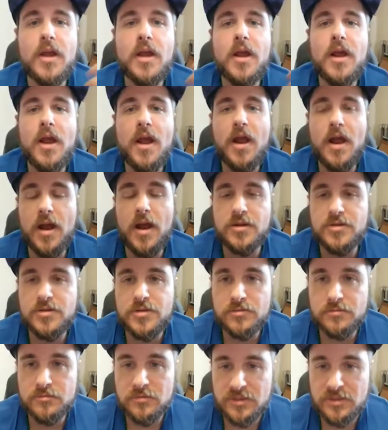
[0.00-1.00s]
As you're
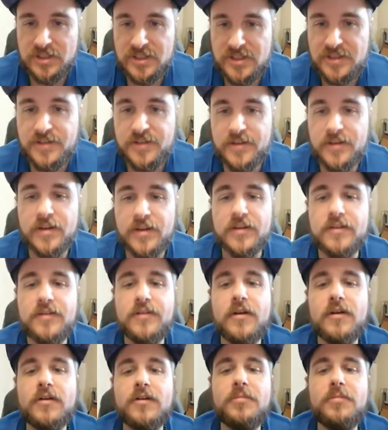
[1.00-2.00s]
releasing it,
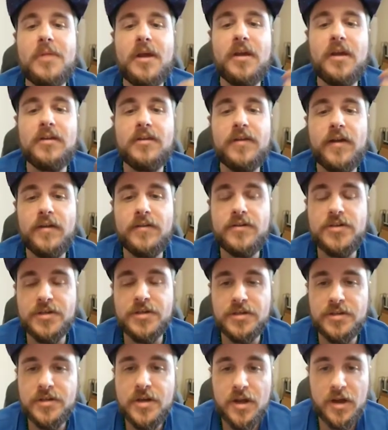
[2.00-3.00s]
start to pay
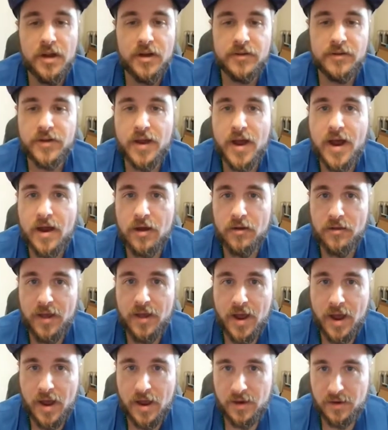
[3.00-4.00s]
attention to how
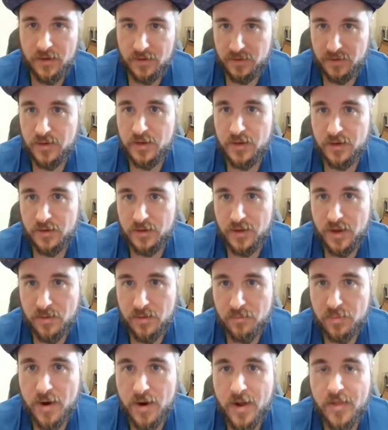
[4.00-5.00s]

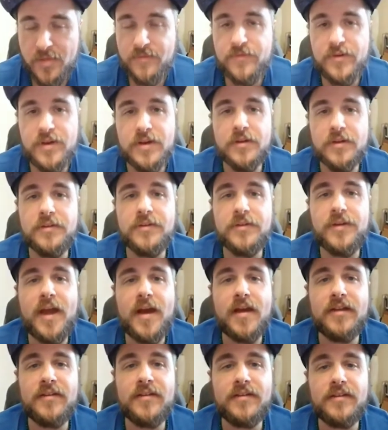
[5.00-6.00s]
that breath feels
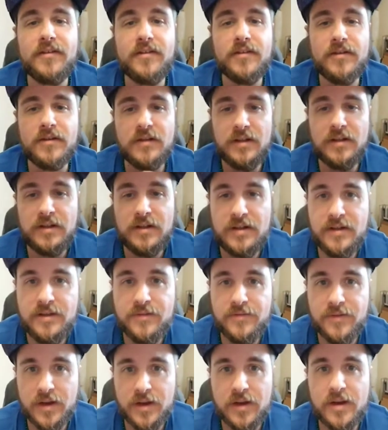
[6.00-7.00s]
as it's
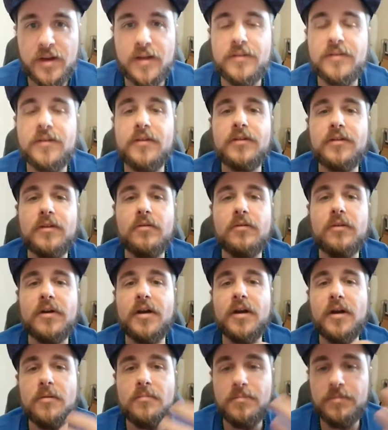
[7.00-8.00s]
leaving, as it's going
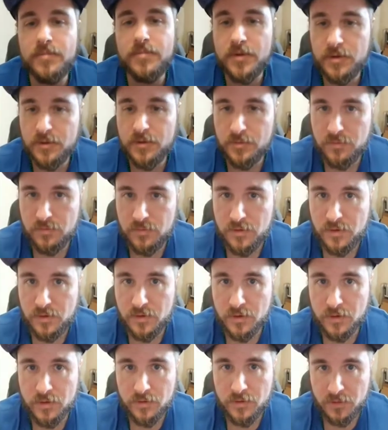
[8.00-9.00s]
up through
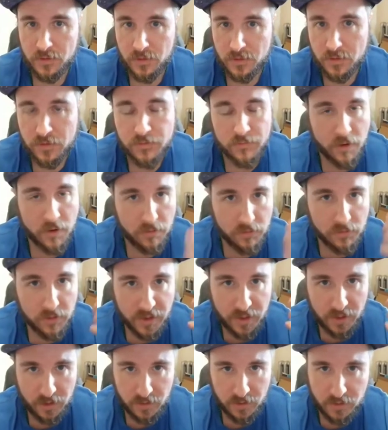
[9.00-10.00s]
your throat,
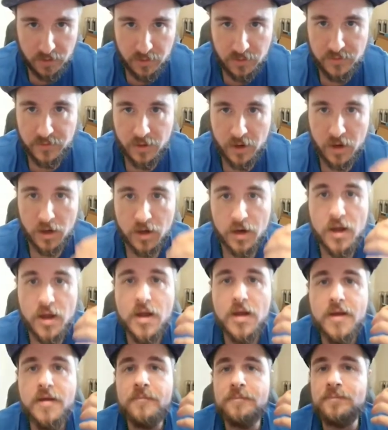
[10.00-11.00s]
hitting your tongue,
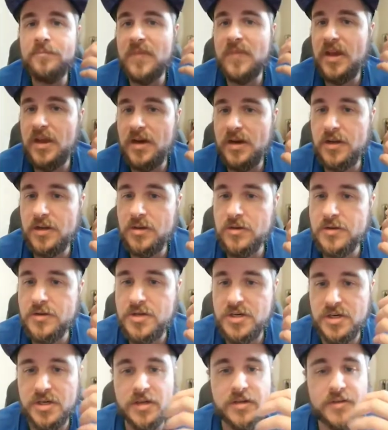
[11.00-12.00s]
hitting your
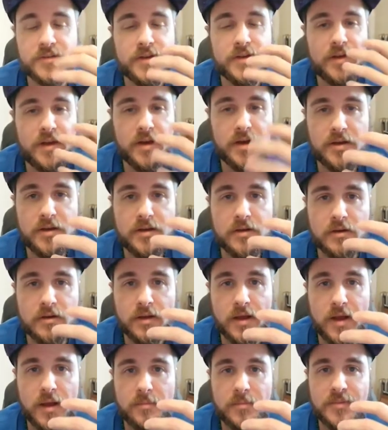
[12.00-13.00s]
cheeks, hitting your
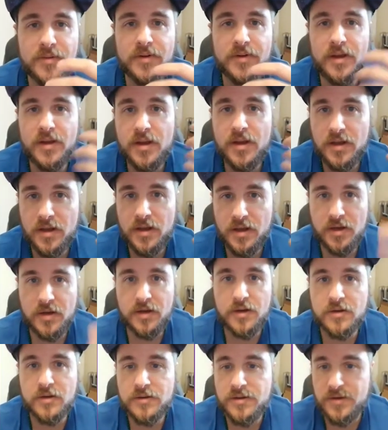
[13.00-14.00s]
lips, hitting
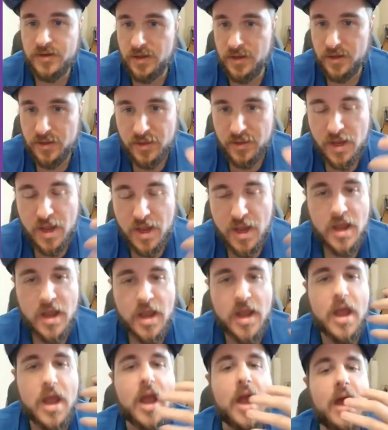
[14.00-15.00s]
your teeth,
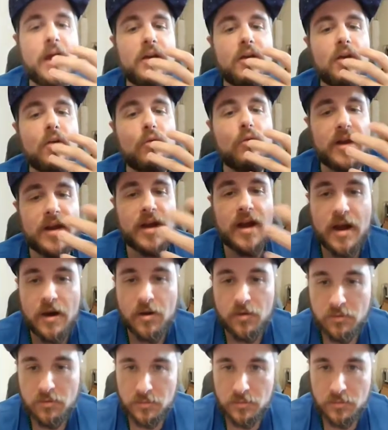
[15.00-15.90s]
and going out